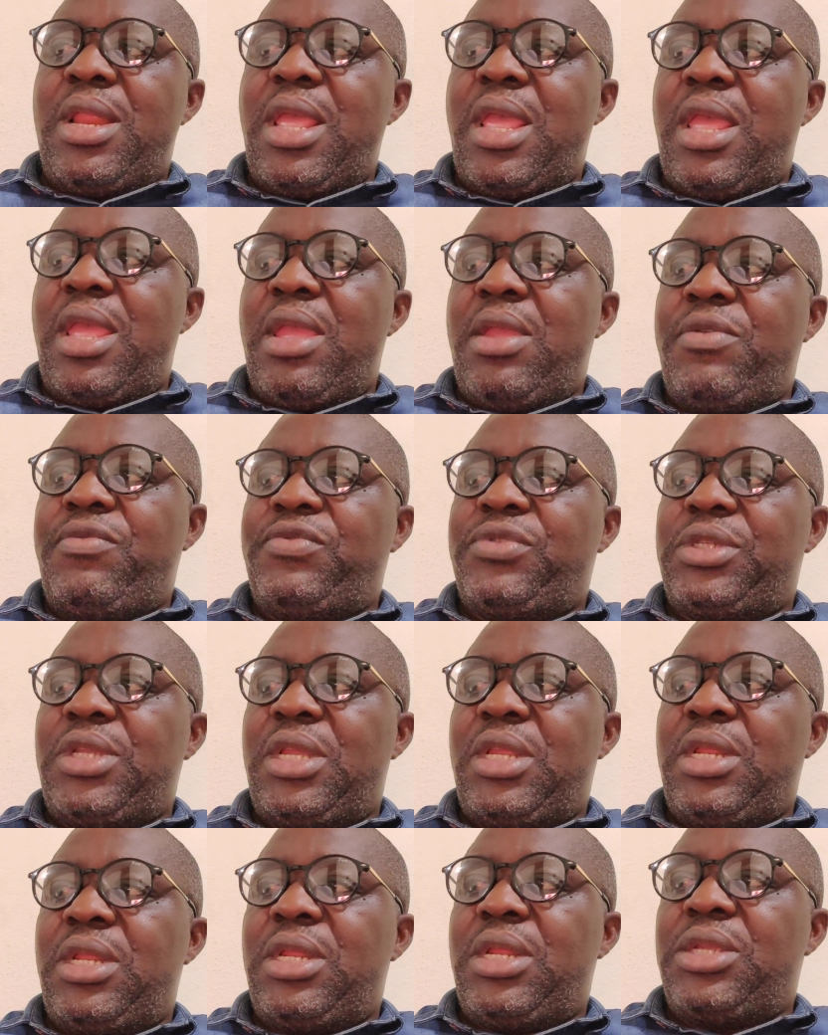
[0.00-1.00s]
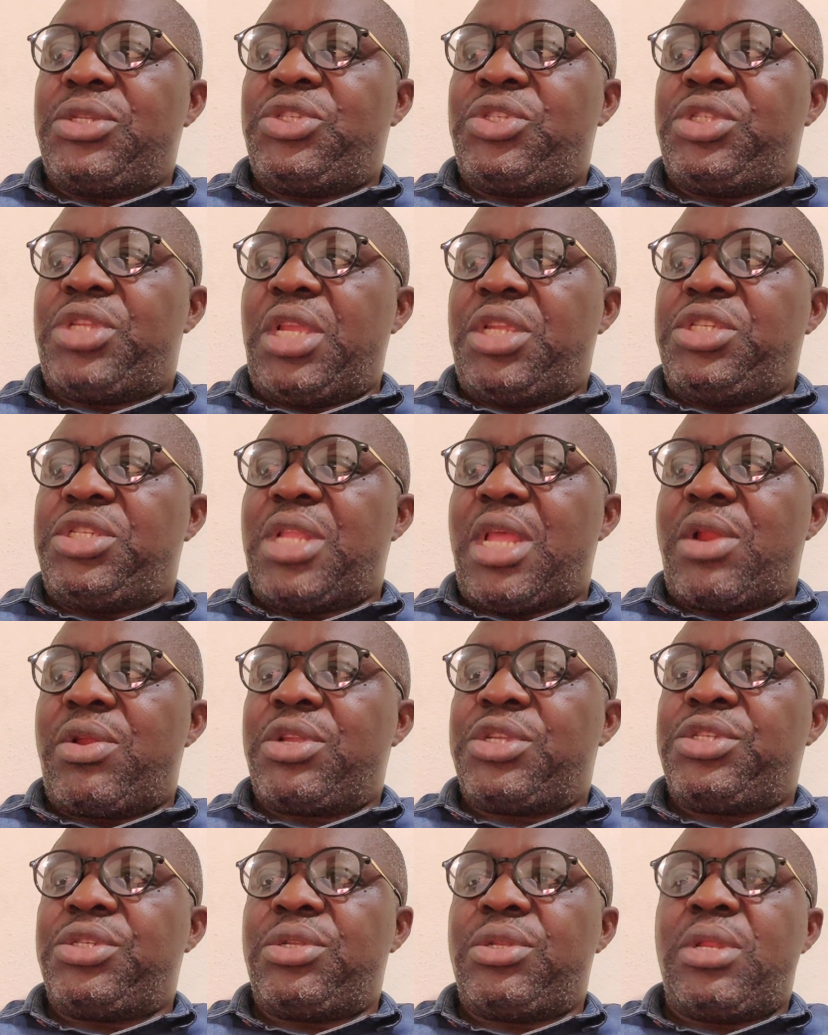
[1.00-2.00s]
lives in the stage
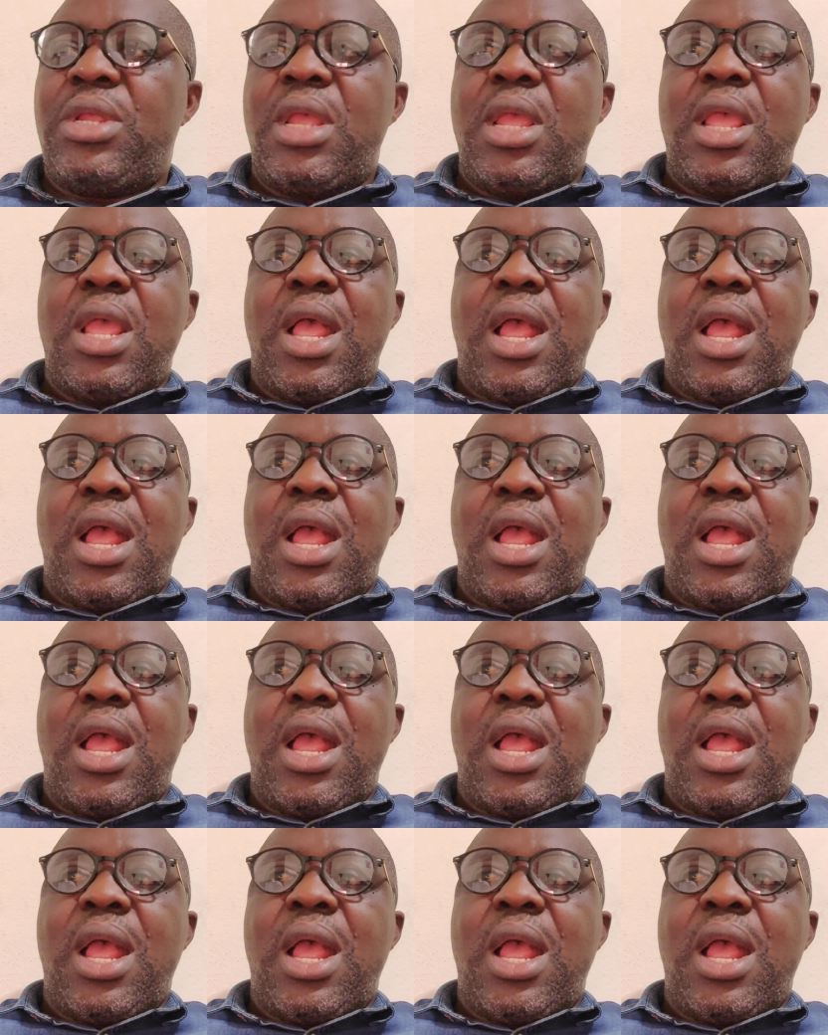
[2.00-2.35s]
direction